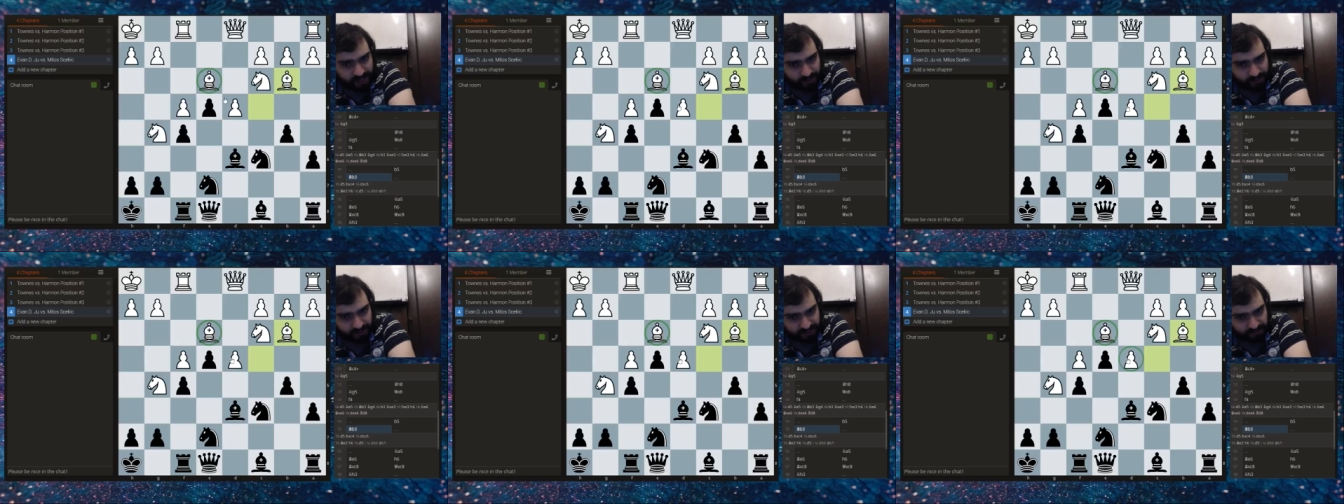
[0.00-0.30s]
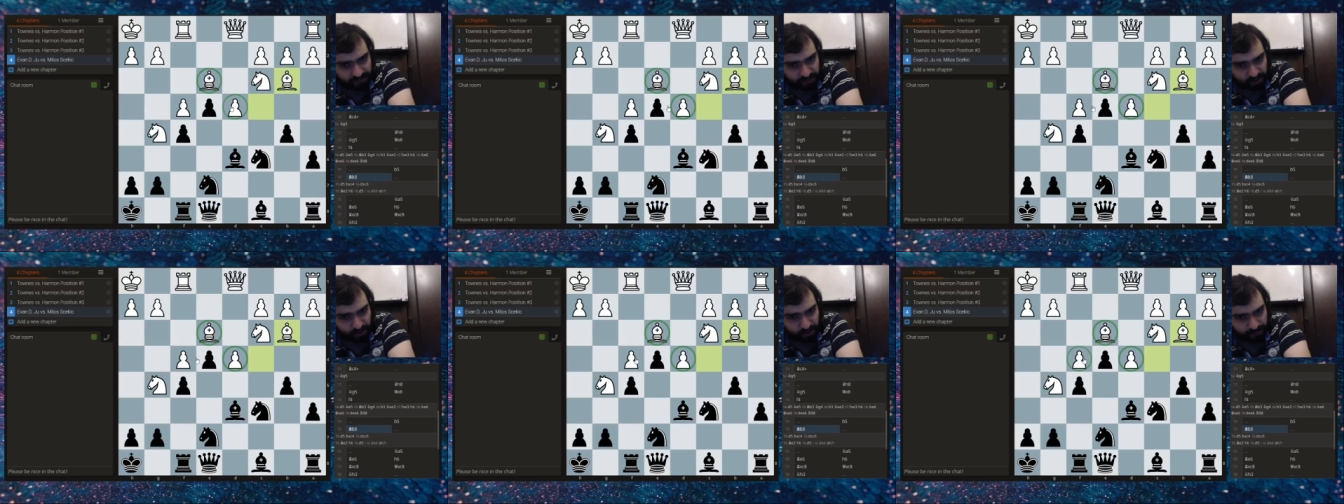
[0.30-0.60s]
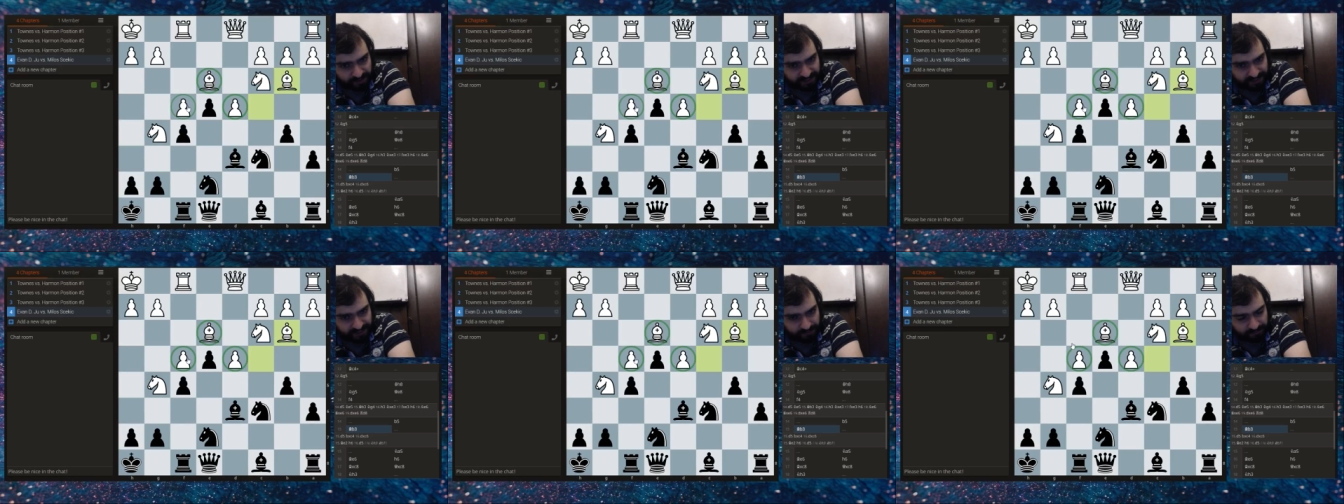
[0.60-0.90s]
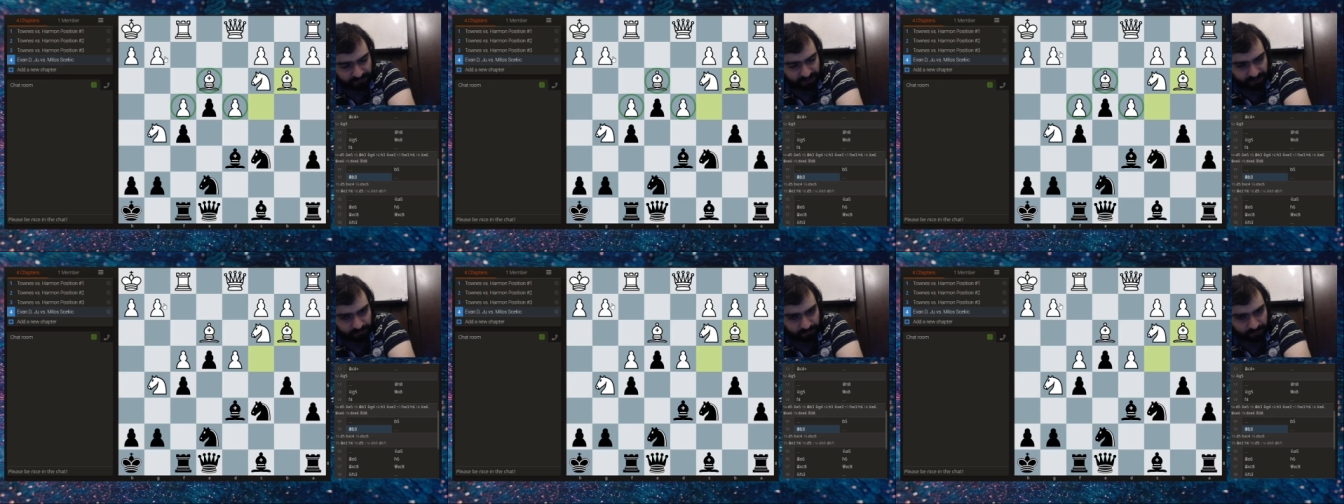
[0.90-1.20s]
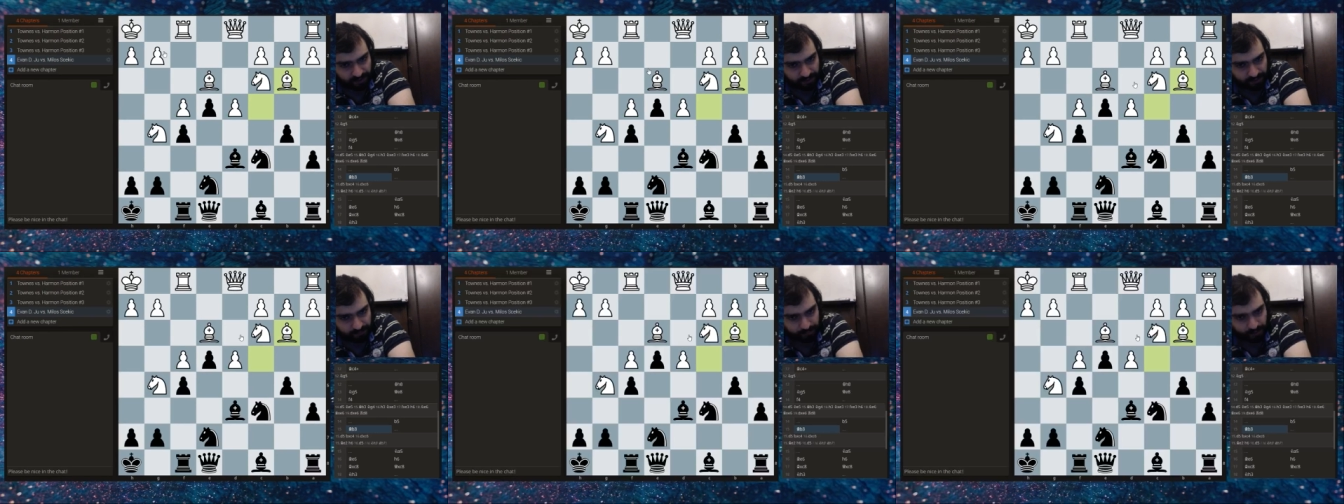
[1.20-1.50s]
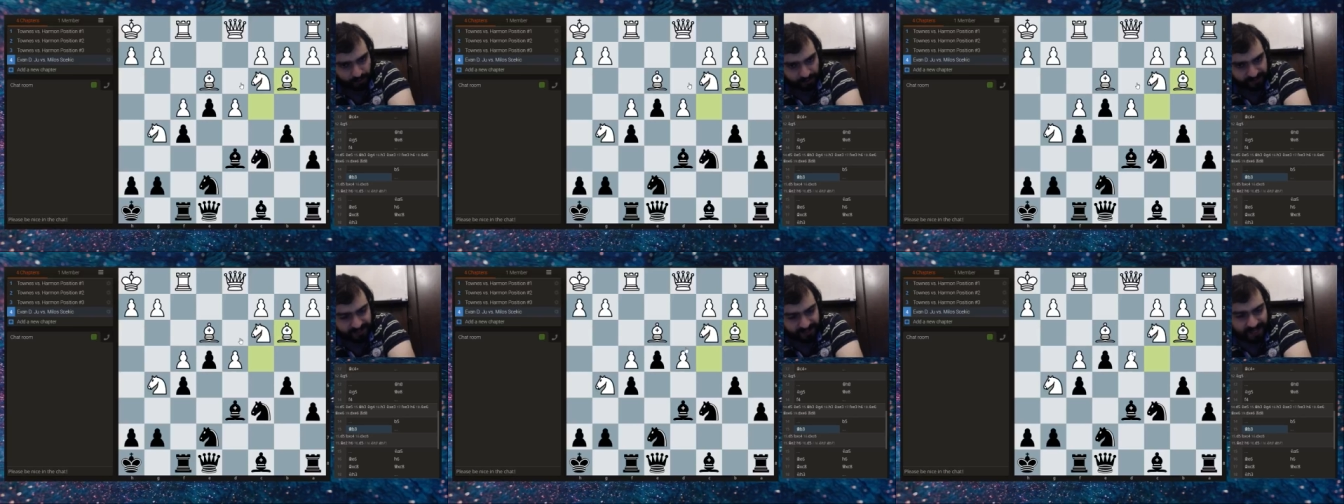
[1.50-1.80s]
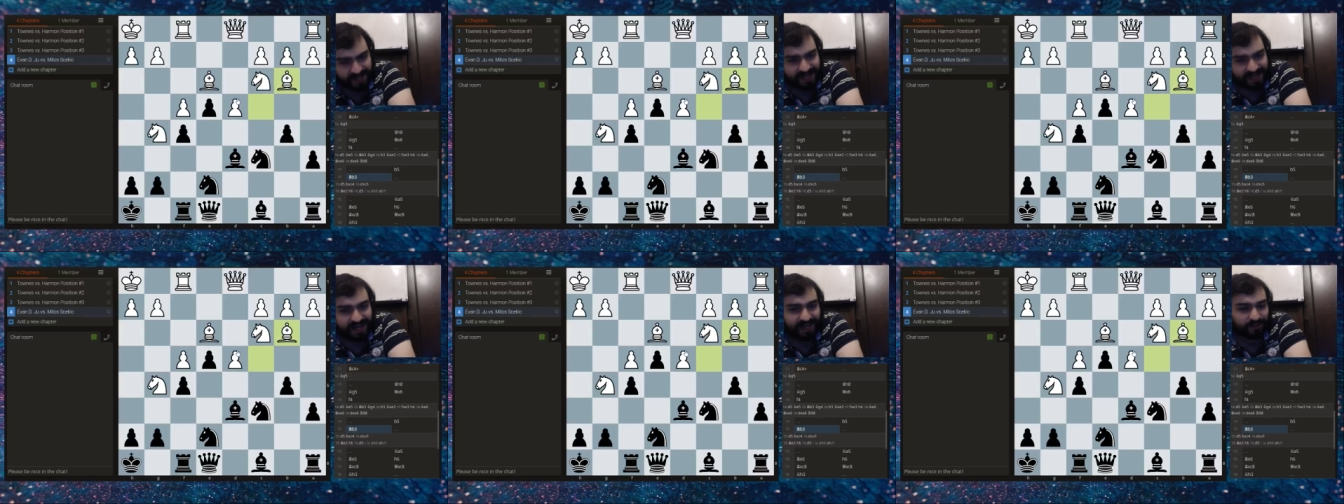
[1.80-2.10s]
This bishop is hemmed in by the pawns.
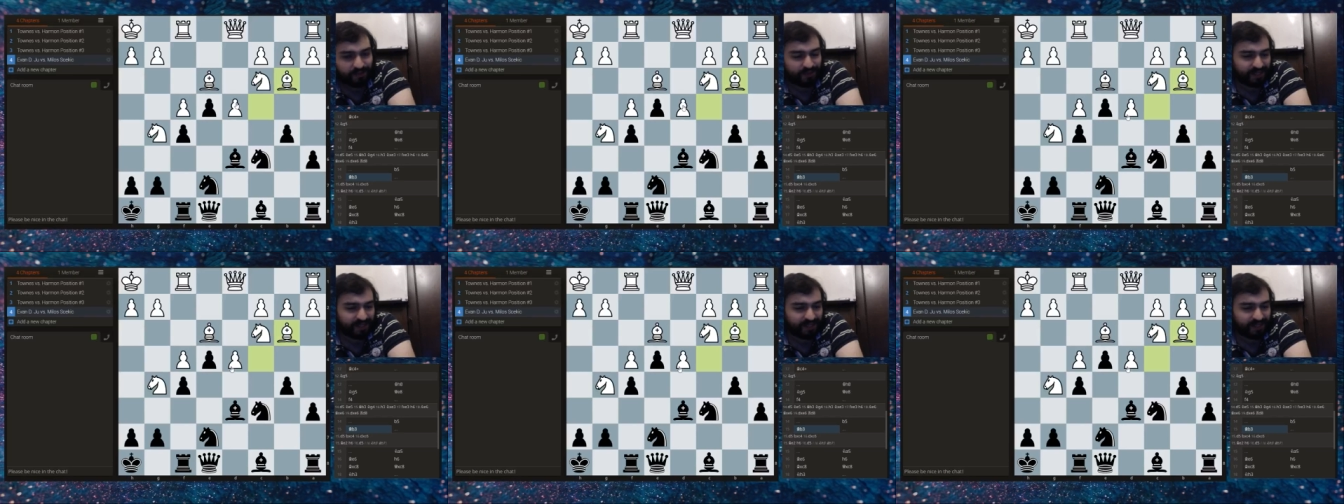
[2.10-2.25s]
And